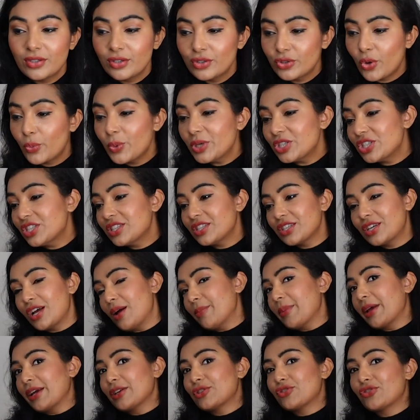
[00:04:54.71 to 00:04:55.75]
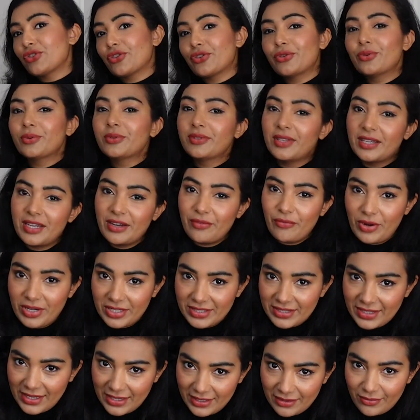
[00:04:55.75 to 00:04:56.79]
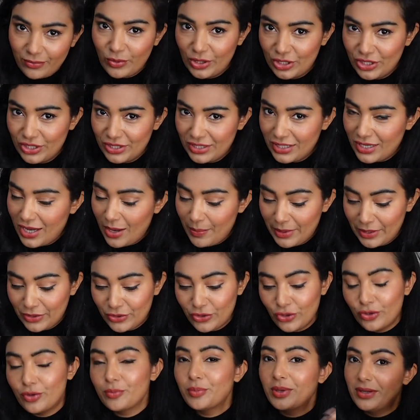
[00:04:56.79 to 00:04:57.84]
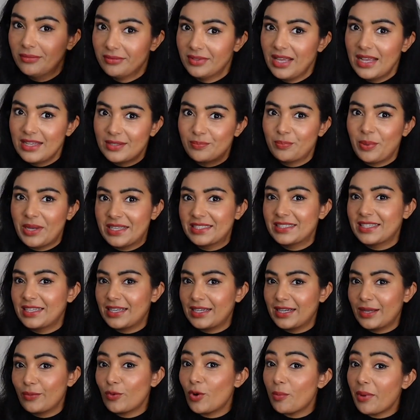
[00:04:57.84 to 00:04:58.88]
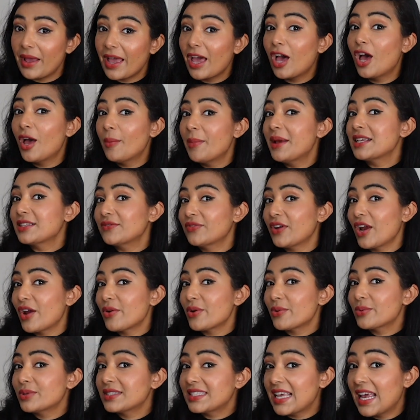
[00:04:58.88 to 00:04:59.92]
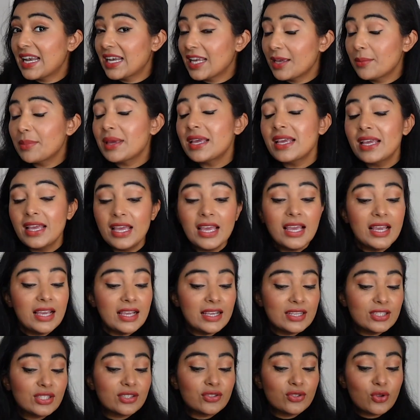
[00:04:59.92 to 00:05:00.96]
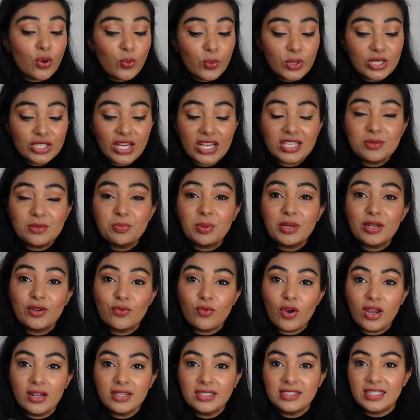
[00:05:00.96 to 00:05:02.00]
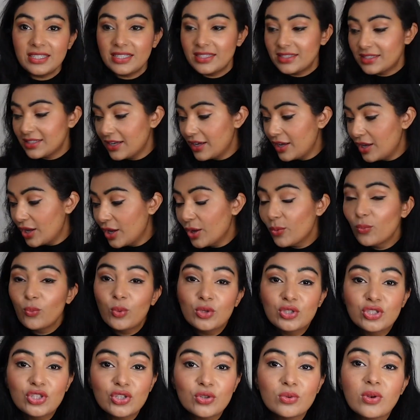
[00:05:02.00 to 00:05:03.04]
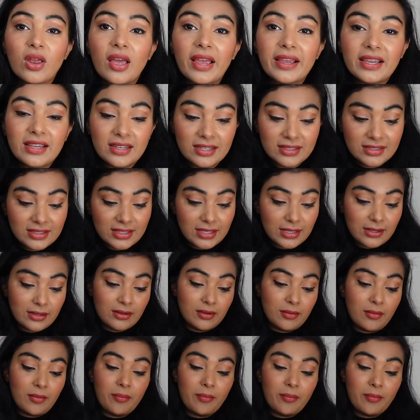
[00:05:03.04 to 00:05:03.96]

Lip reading: your wishes are coming true. They didn't really say wishes are coming true, but that's basically what my Hermes fairy was telling me, is your wish has been granted. Would you like to